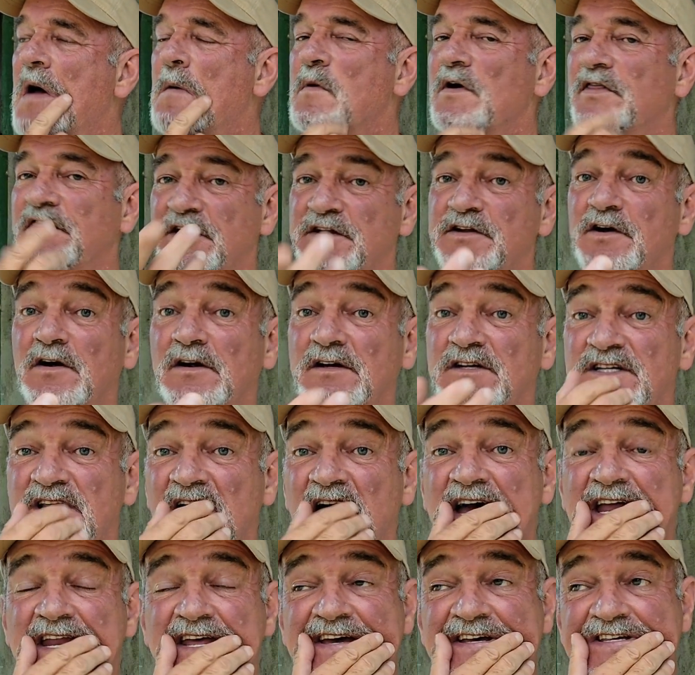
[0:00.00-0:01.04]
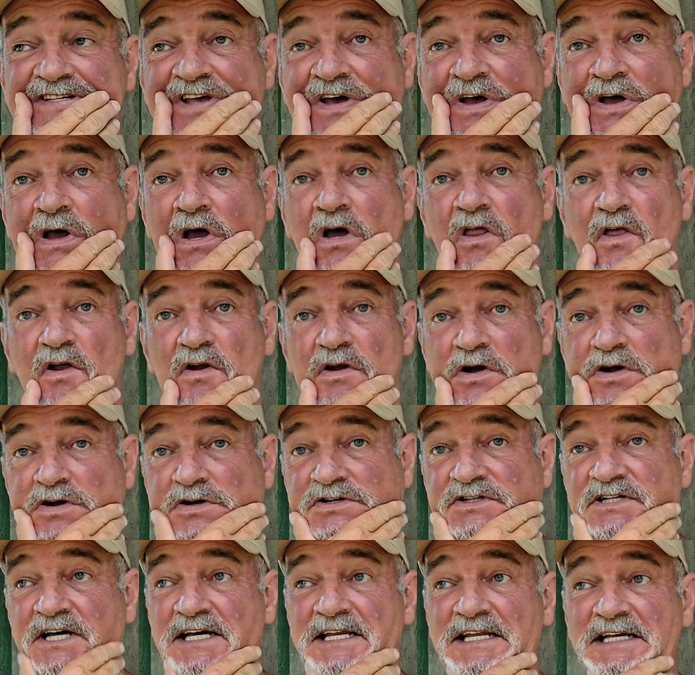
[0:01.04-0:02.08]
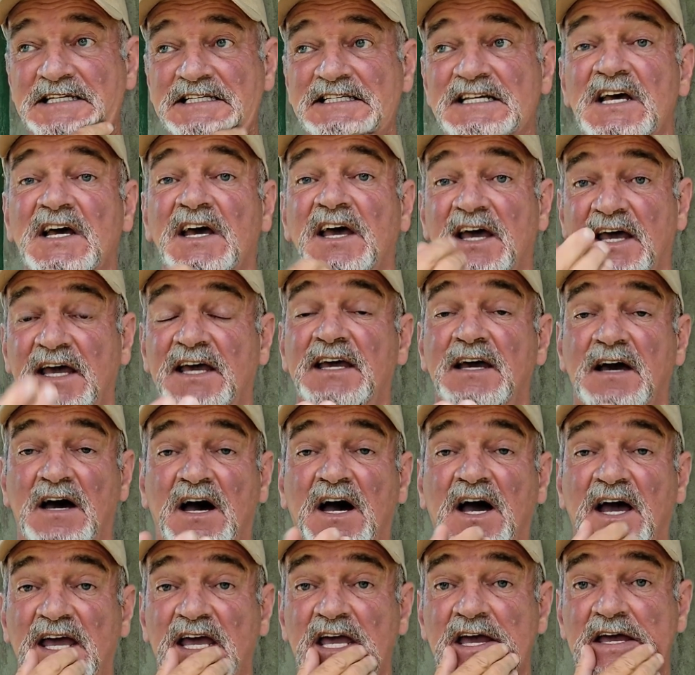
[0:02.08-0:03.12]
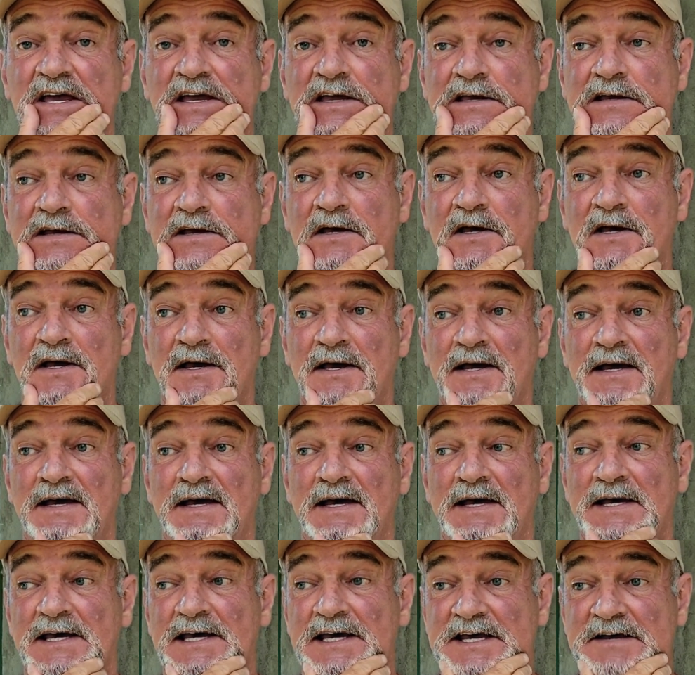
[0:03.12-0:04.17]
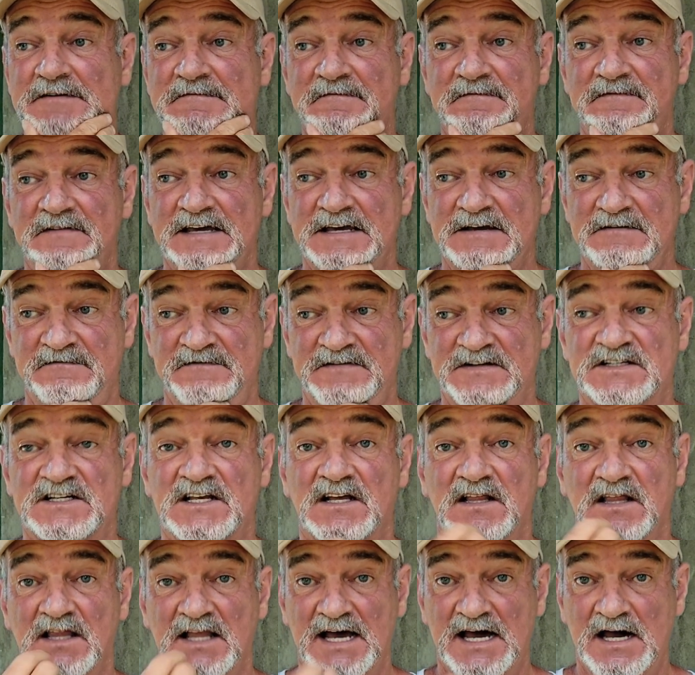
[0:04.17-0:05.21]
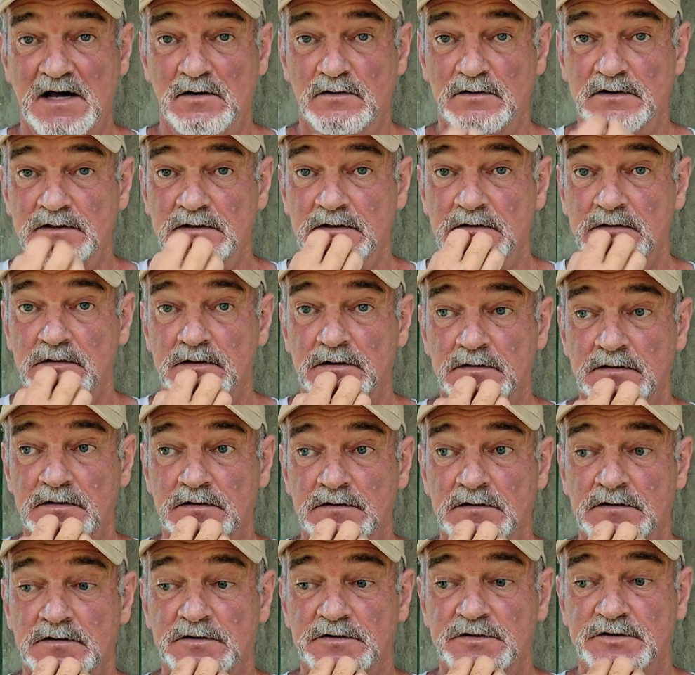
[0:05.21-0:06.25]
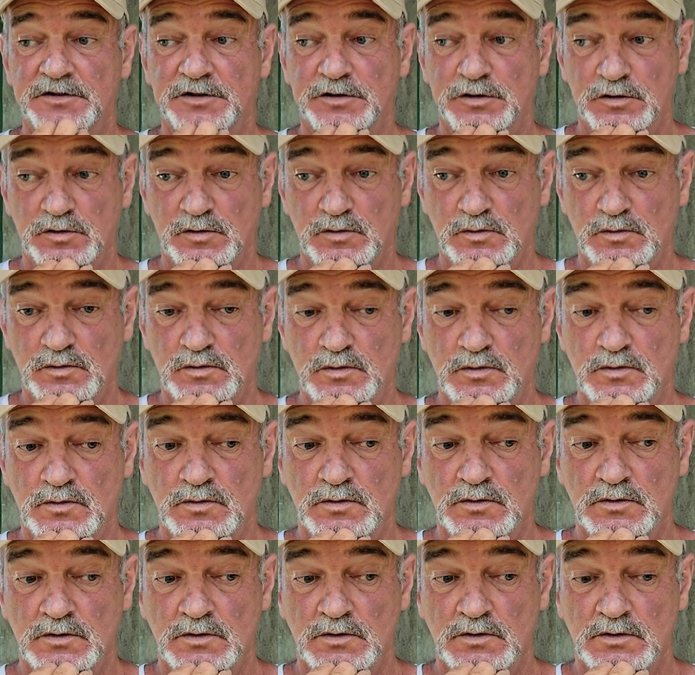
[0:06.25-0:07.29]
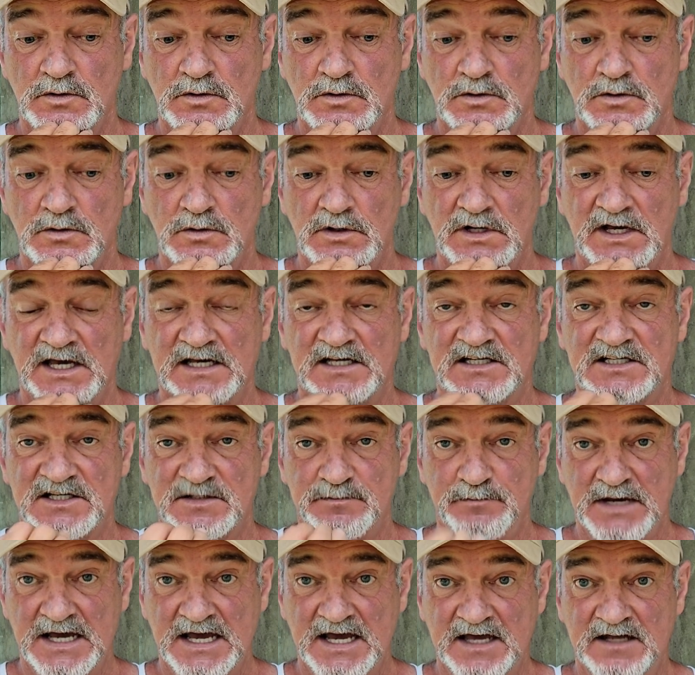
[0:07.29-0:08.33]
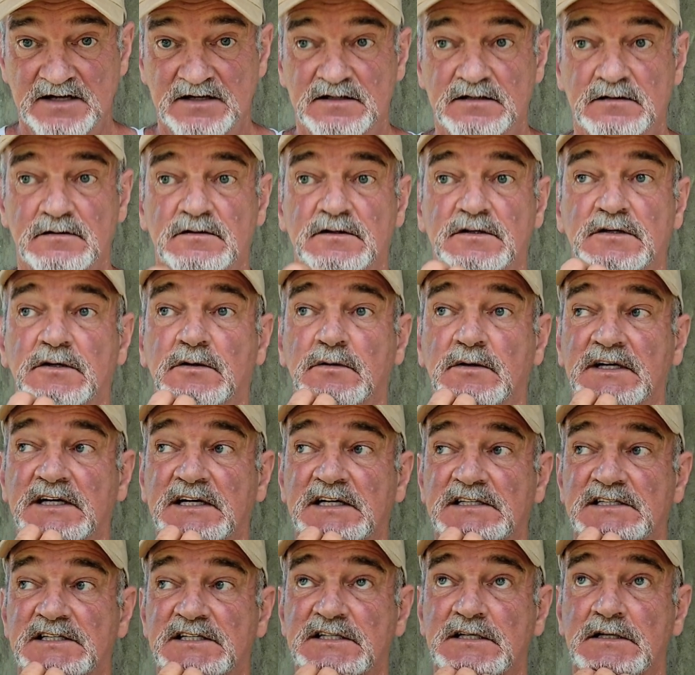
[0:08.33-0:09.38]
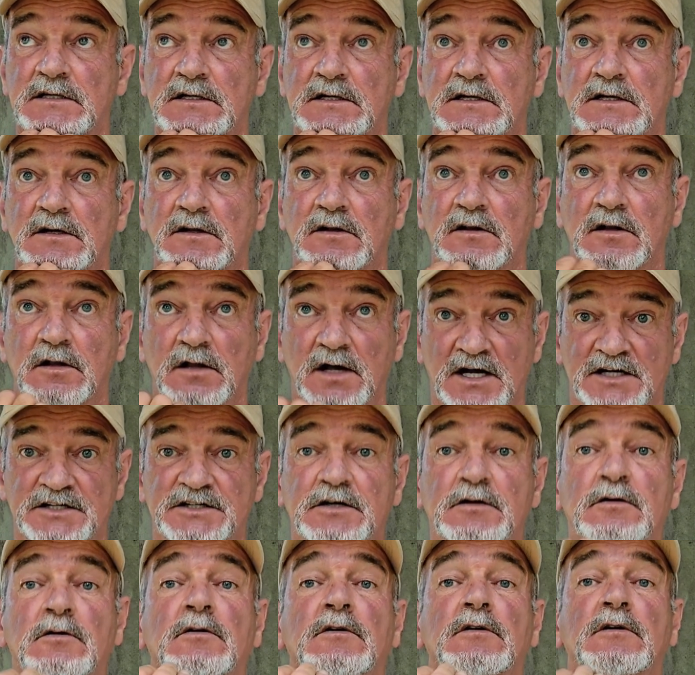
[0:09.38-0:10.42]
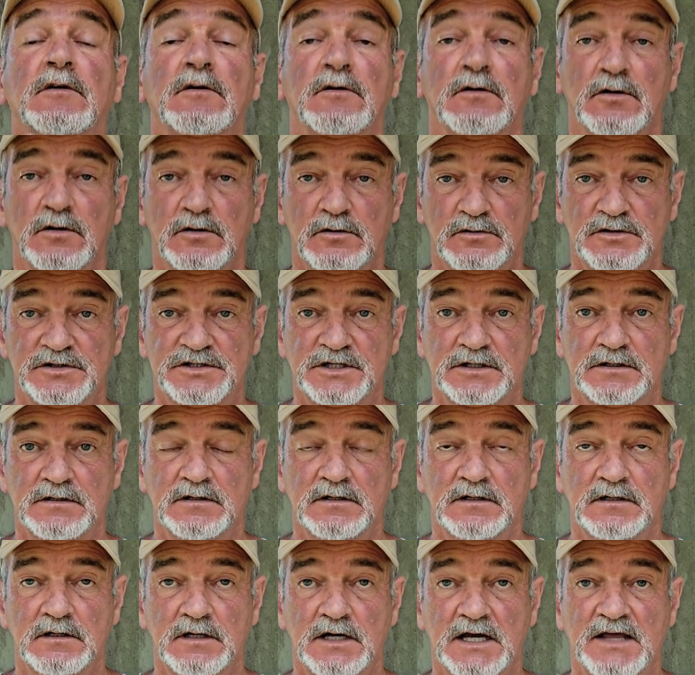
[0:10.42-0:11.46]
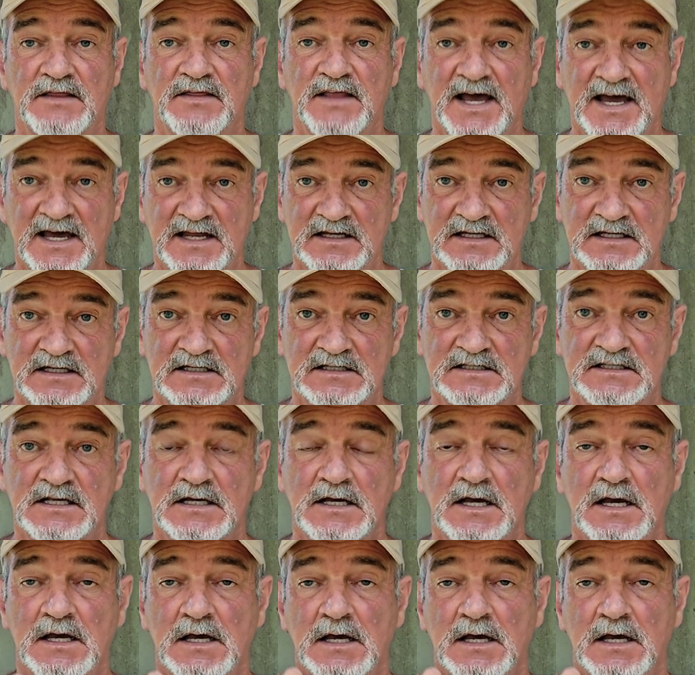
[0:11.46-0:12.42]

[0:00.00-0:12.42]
But the dark side is AI, if it's allowed to expand to its logical conclusion, and that is,